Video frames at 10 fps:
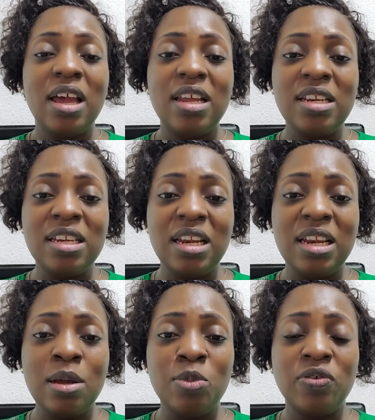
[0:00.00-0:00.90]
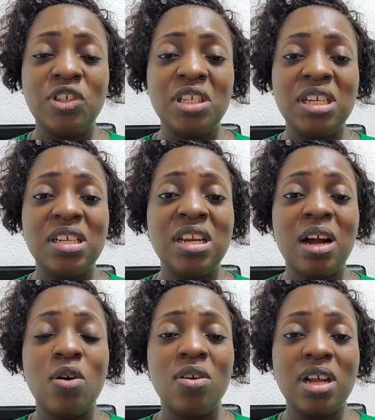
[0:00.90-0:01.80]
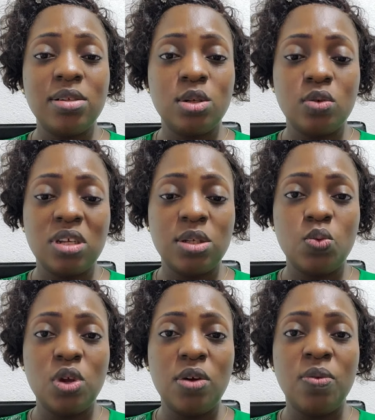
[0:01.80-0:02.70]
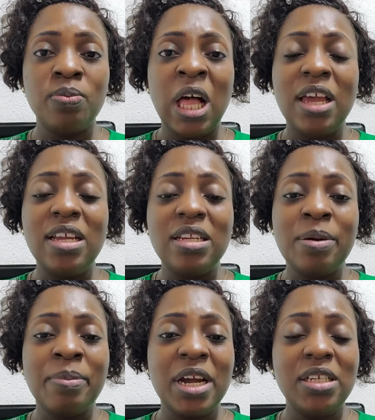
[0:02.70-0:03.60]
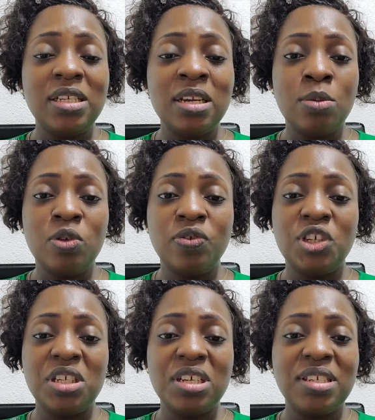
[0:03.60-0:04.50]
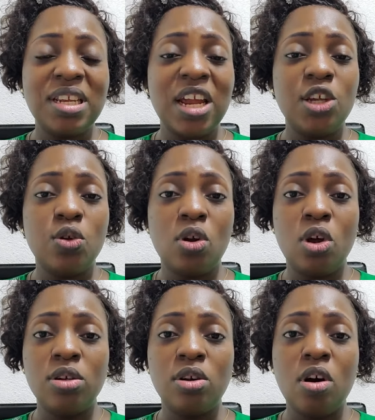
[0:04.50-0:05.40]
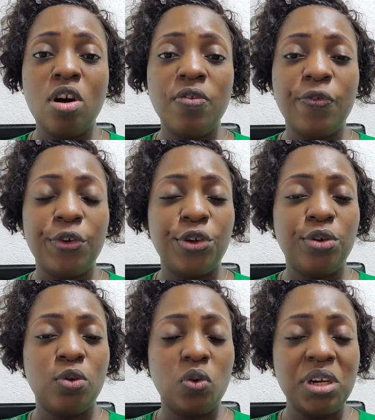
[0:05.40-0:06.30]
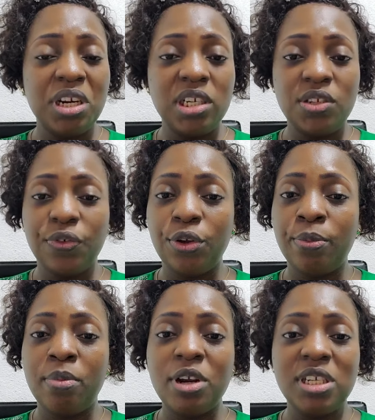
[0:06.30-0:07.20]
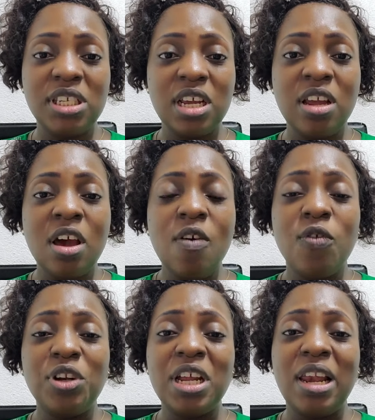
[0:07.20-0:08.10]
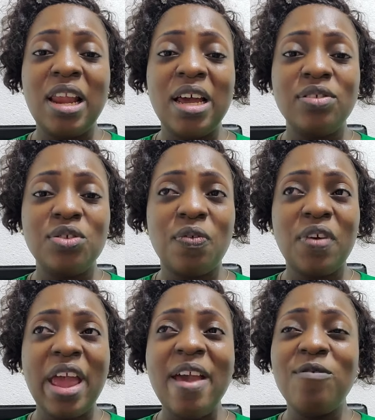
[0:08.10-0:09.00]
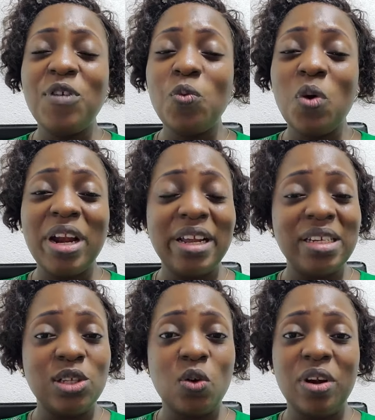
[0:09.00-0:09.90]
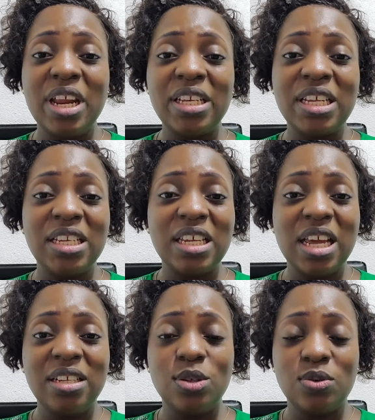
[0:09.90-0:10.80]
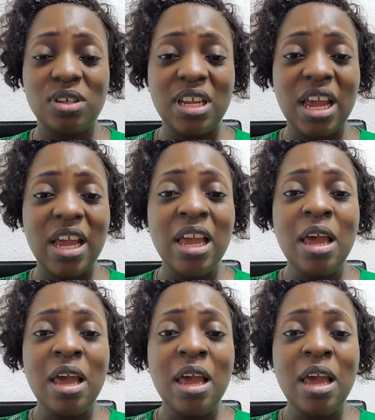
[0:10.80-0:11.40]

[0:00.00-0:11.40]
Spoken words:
in the name of Jesus, in accordance to his will. In the mighty name of Jesus, thank you, Lord God, for your goodness, for your mercy, for the lives of everyone that is connected here today.